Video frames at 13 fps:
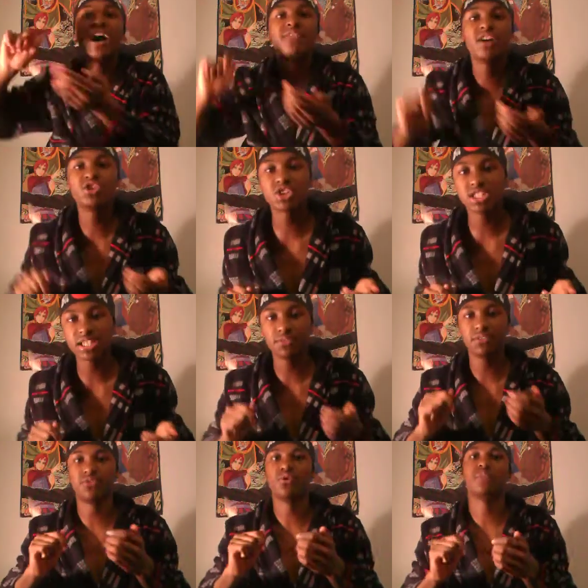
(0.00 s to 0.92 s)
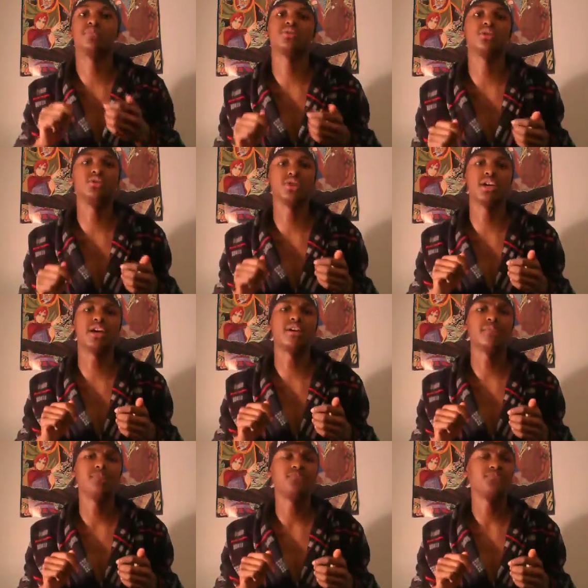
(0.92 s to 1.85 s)
574
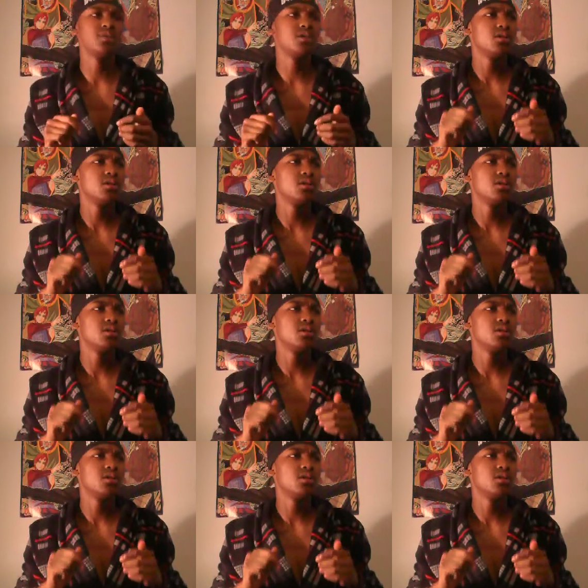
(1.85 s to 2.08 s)
episodes, okay?